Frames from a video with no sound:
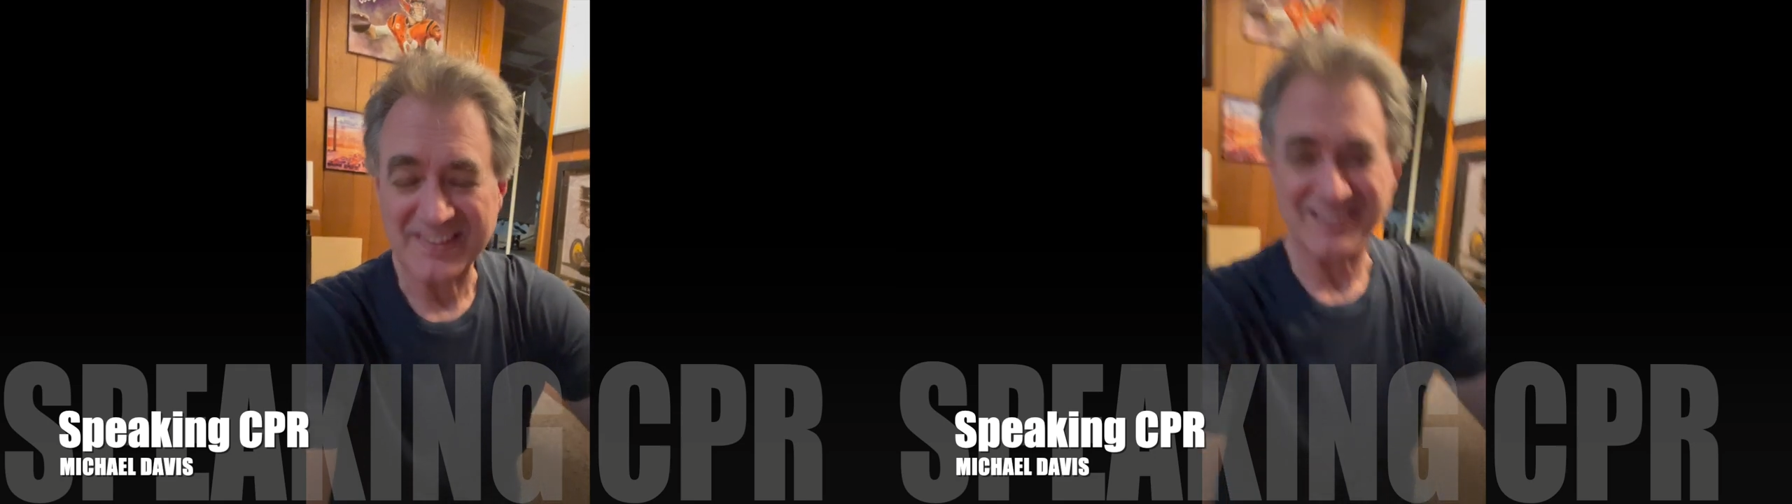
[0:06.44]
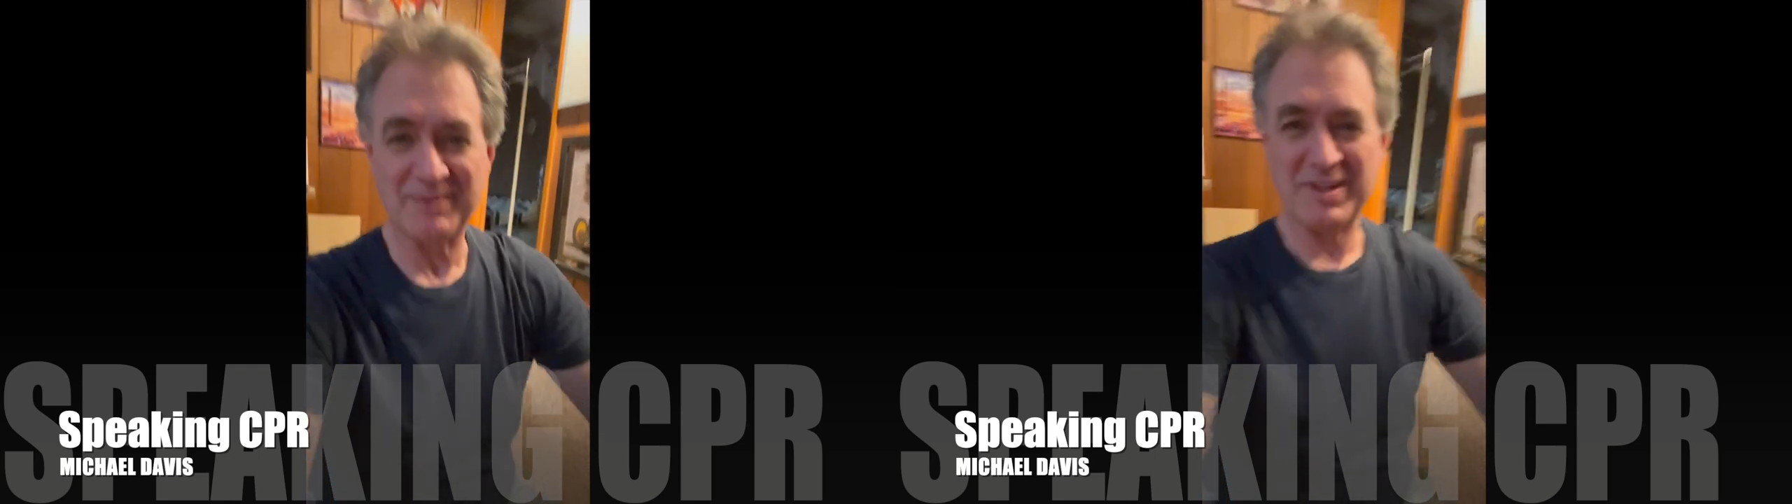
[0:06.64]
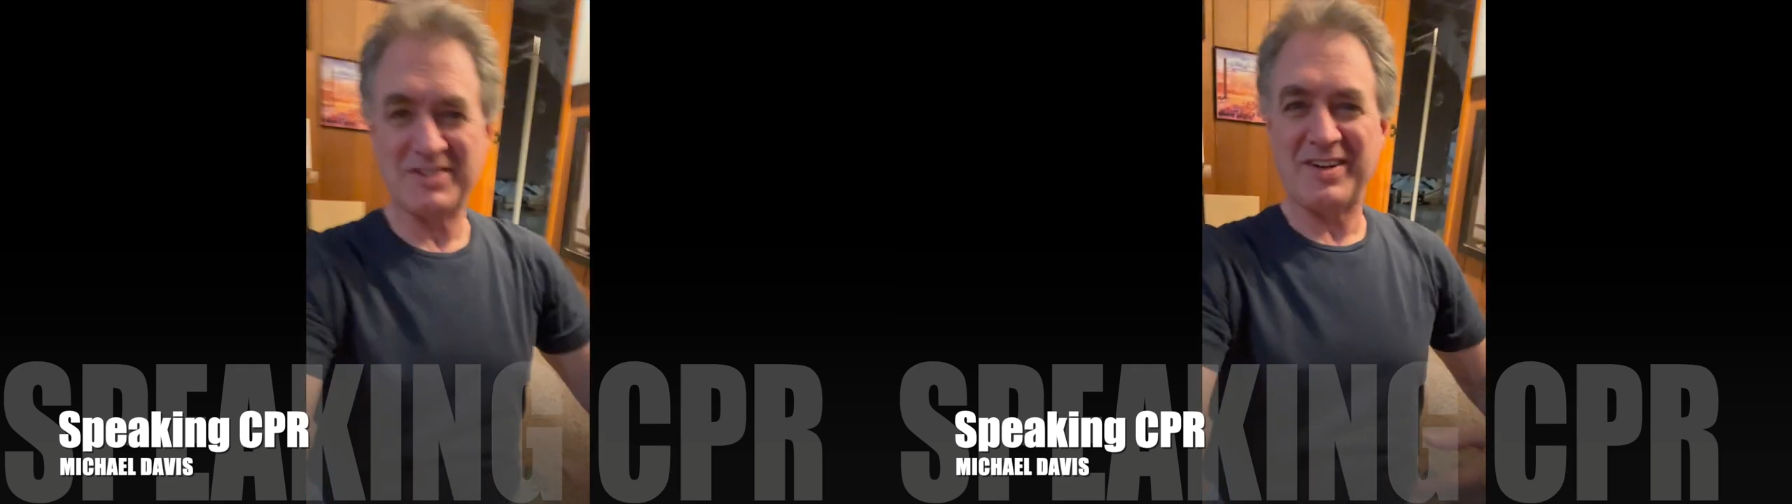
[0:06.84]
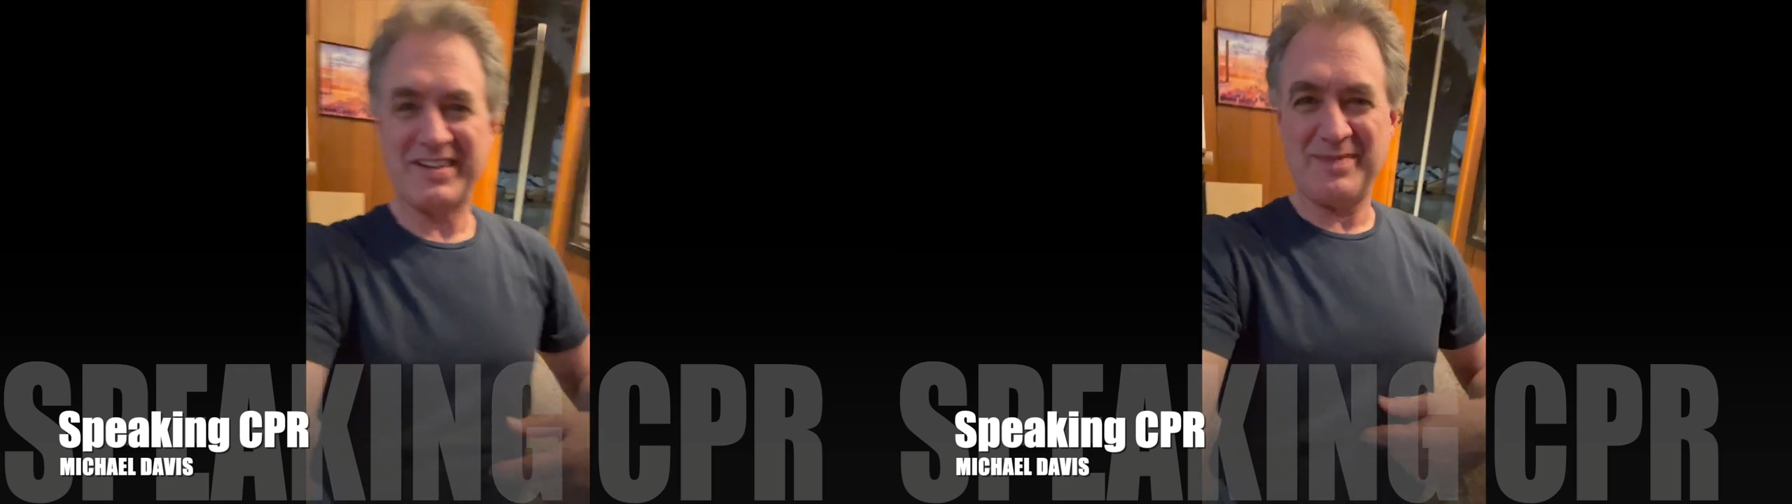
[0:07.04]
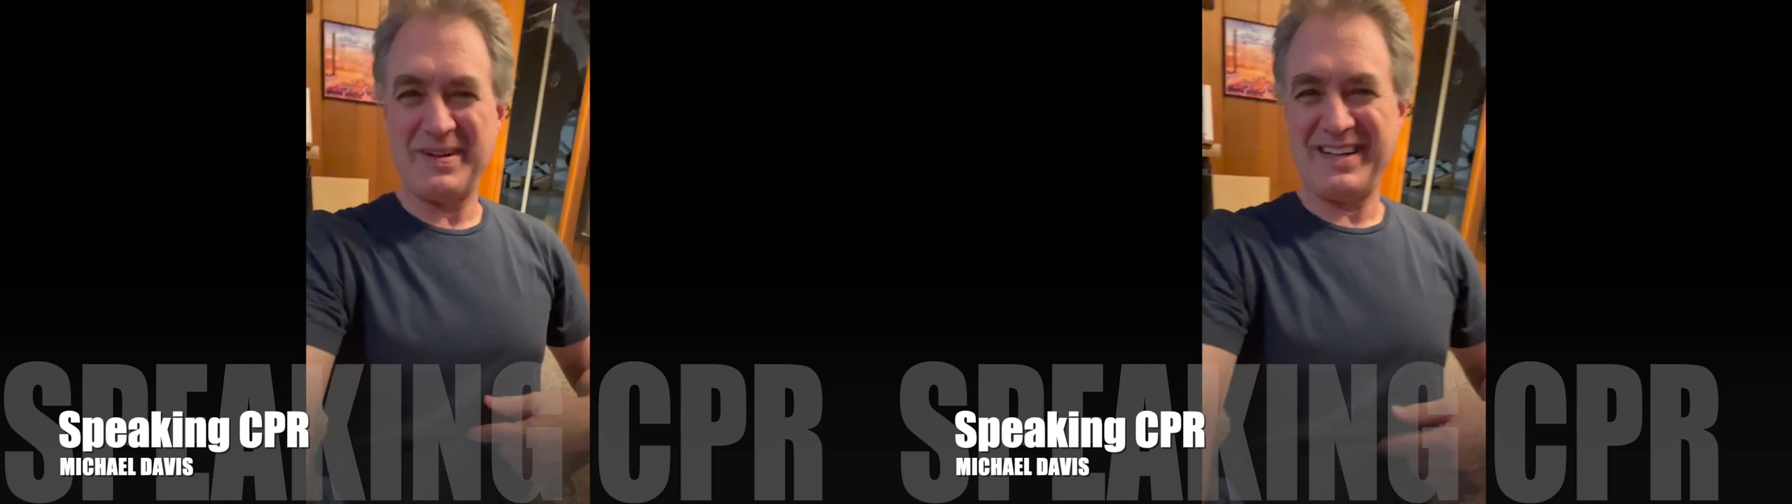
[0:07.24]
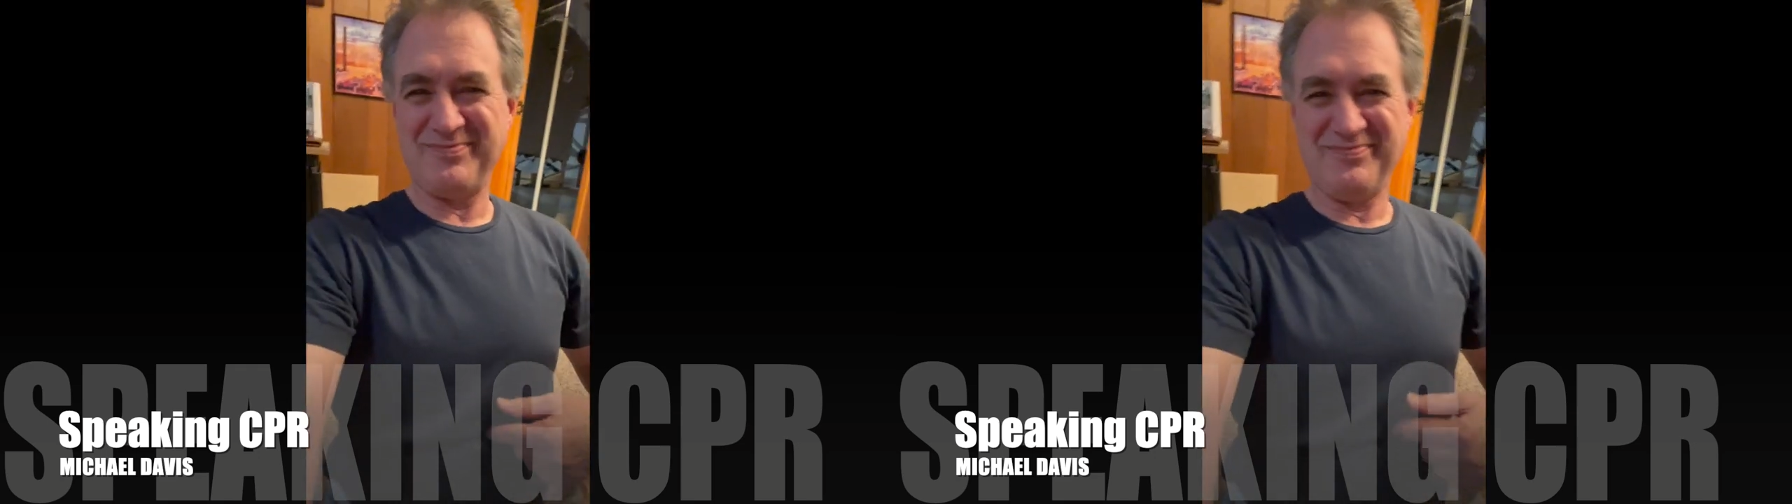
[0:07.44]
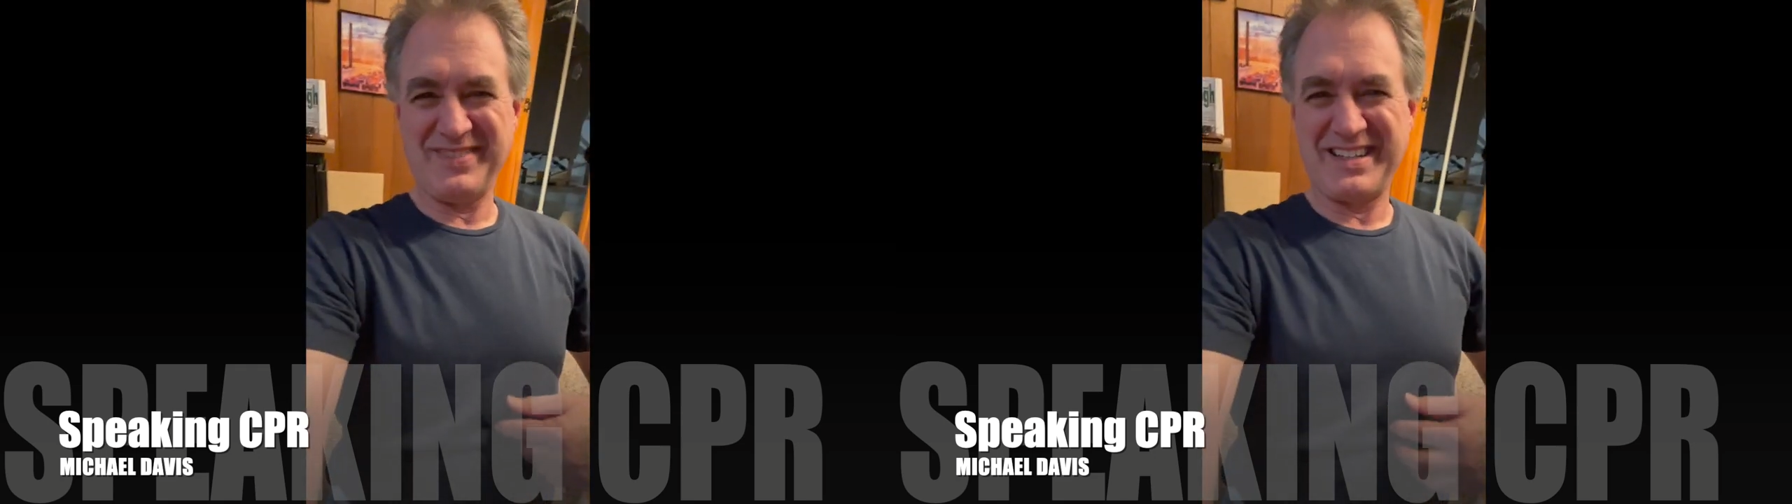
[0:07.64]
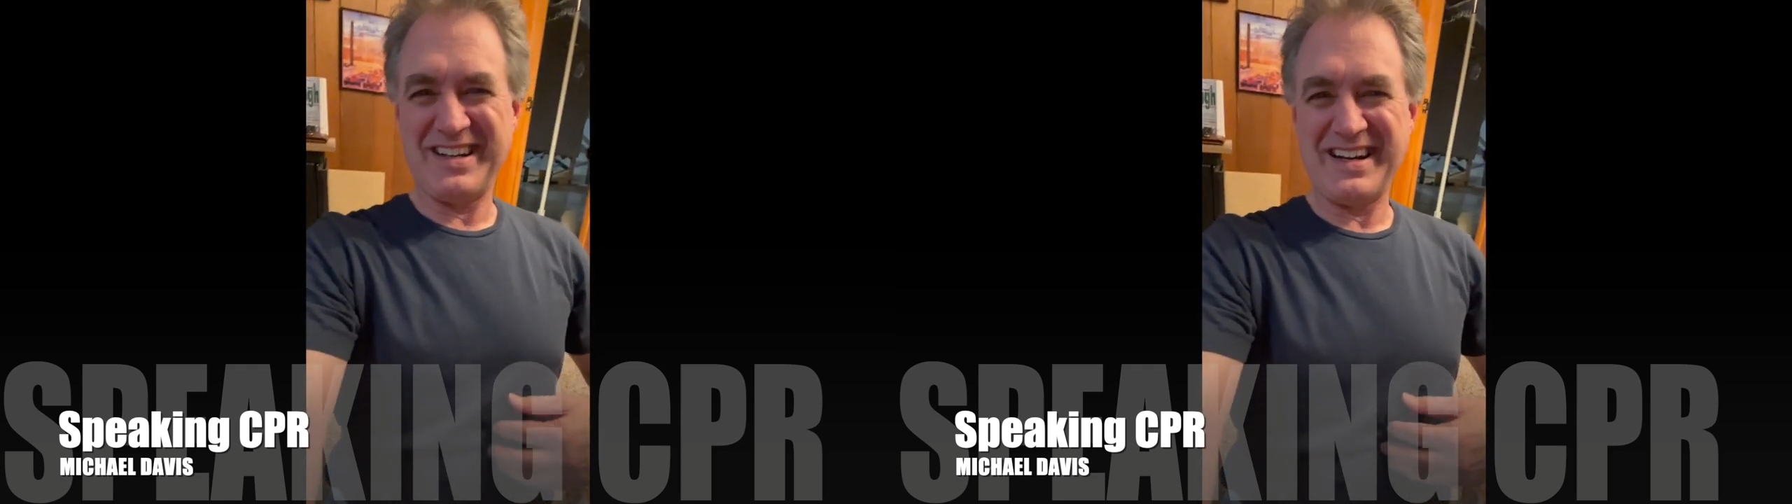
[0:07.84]
I'm not talking about
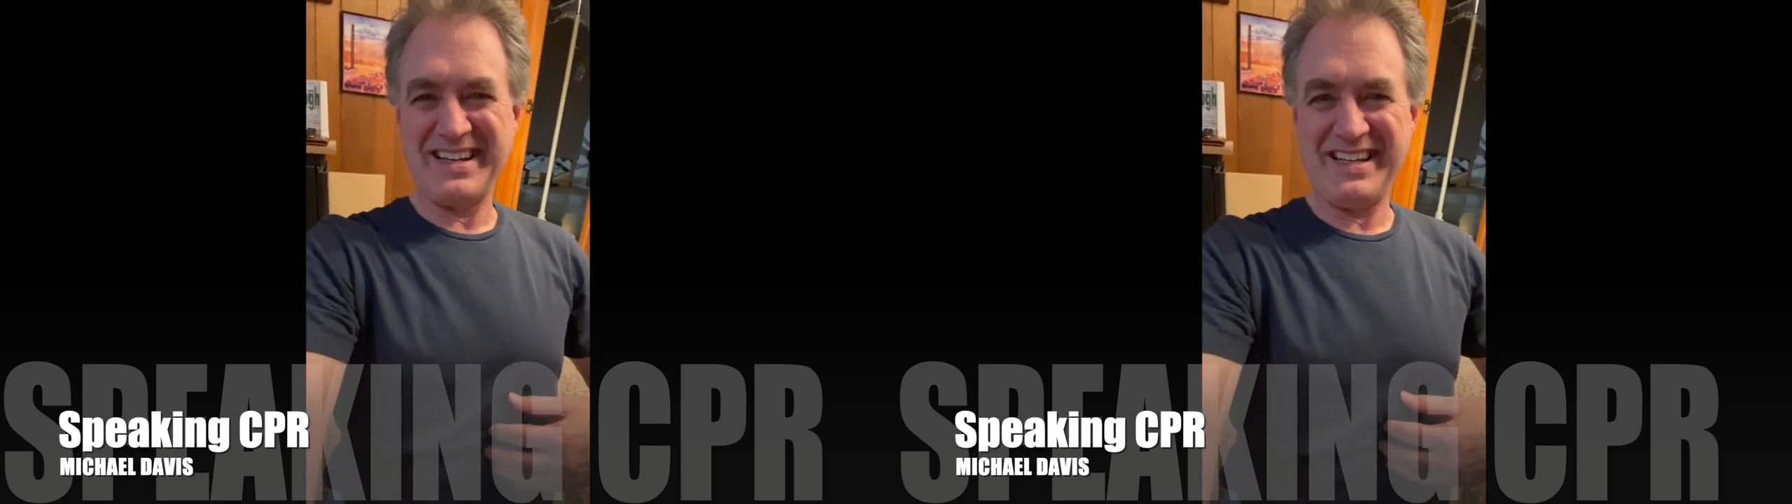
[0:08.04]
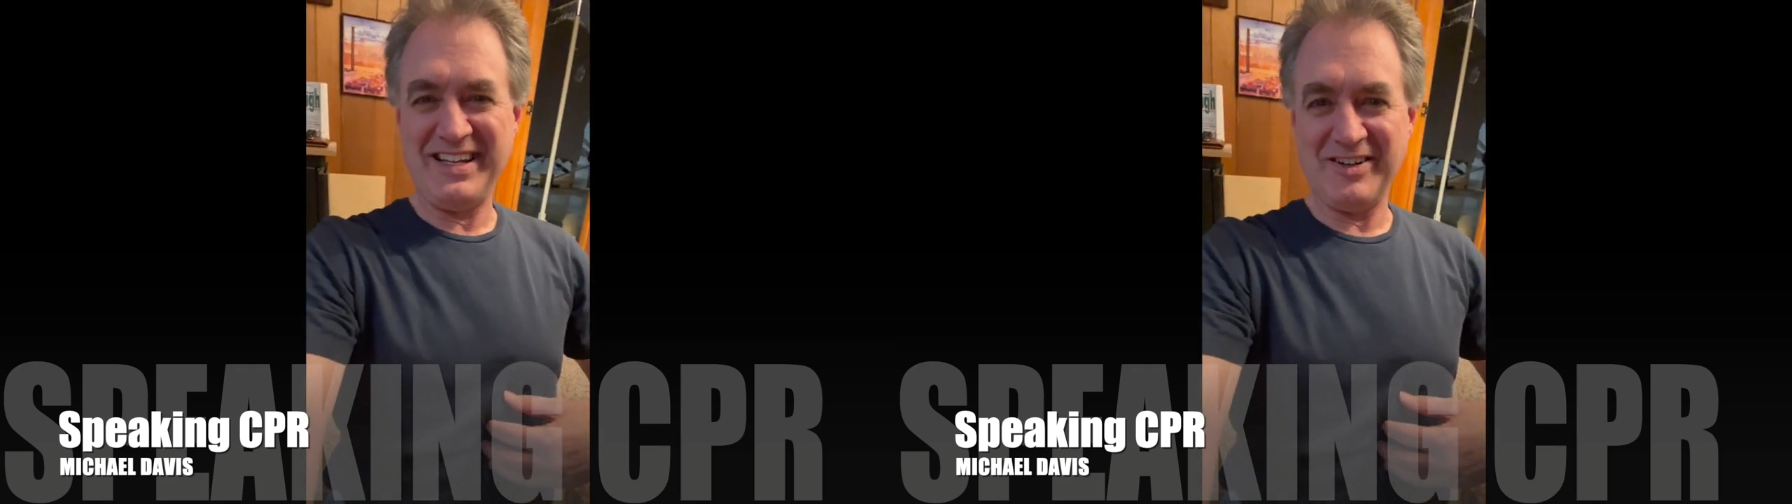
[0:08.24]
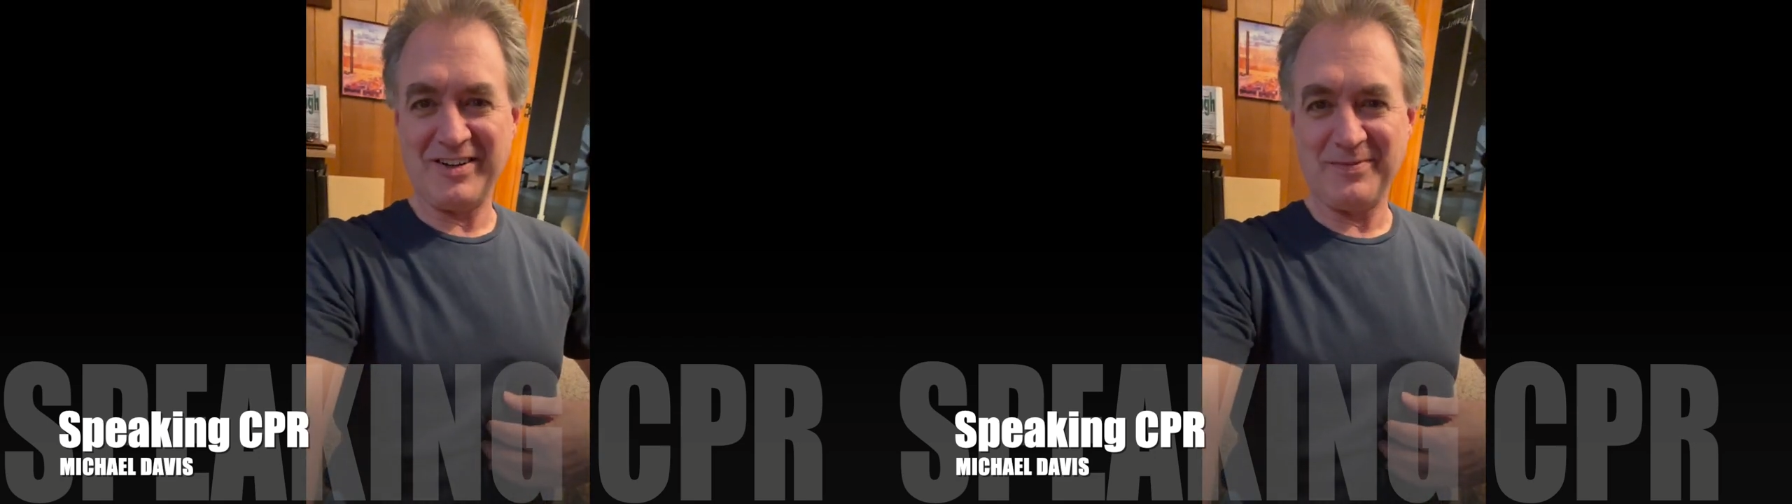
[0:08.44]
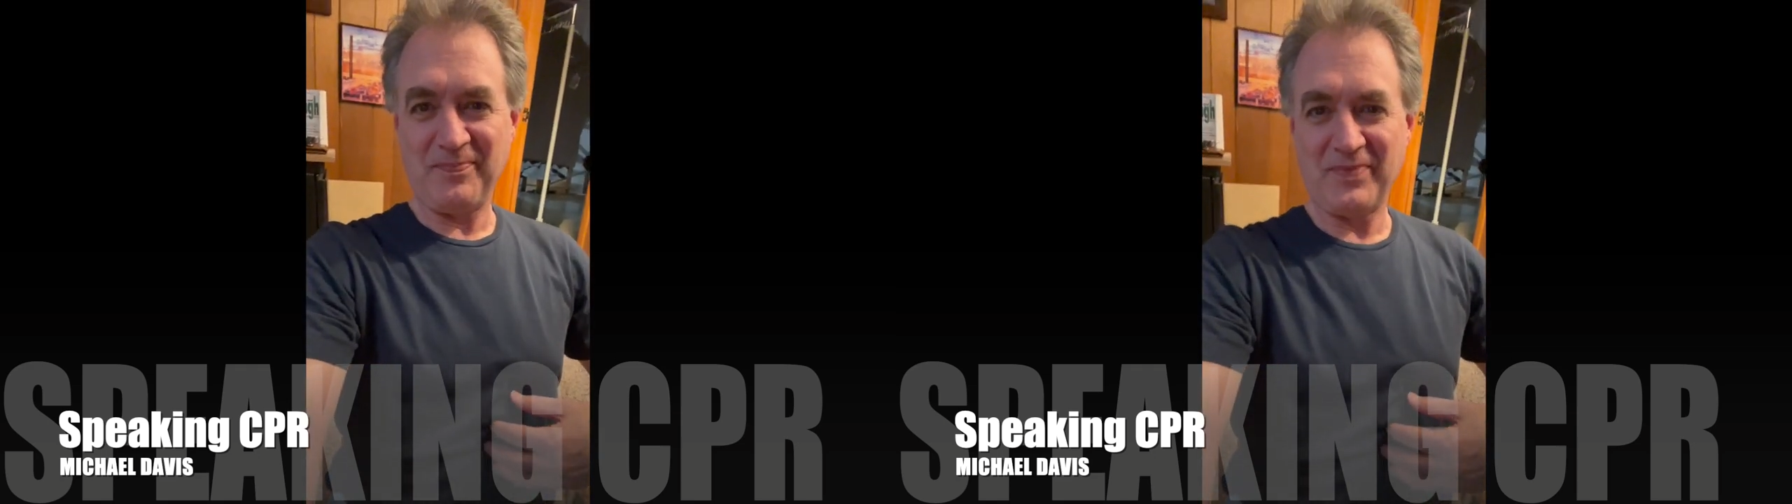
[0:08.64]
the kind here.